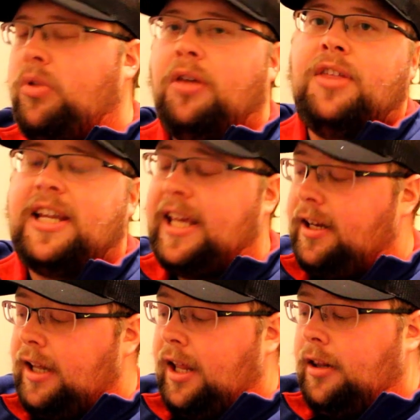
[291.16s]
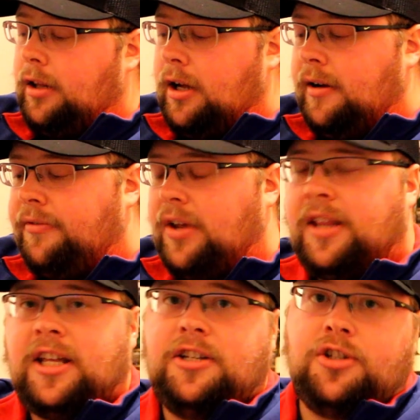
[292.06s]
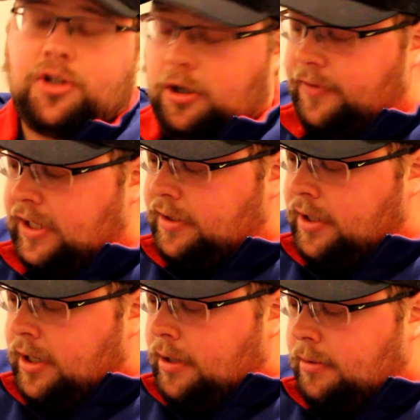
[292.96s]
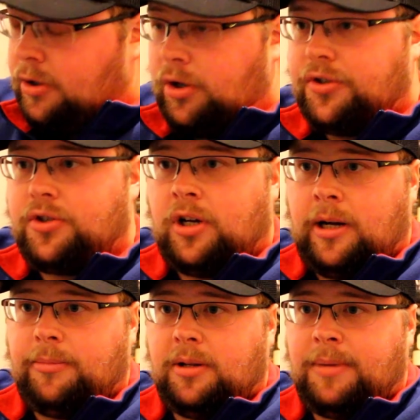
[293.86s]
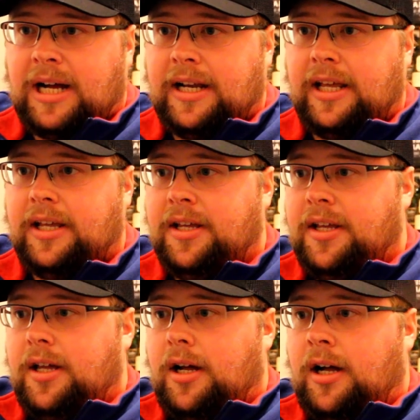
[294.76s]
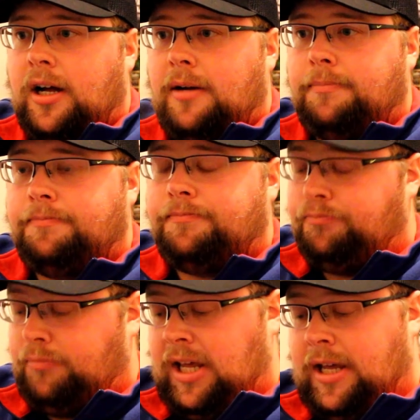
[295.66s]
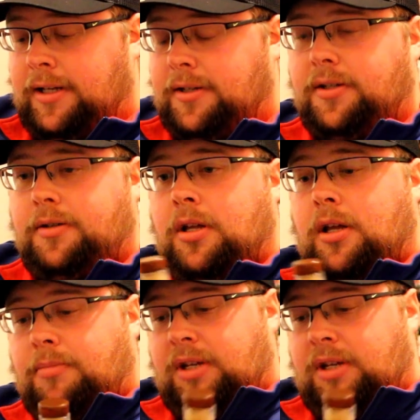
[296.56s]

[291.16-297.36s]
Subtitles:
they get a lot of love and they deserve it. They're also humble about it. And But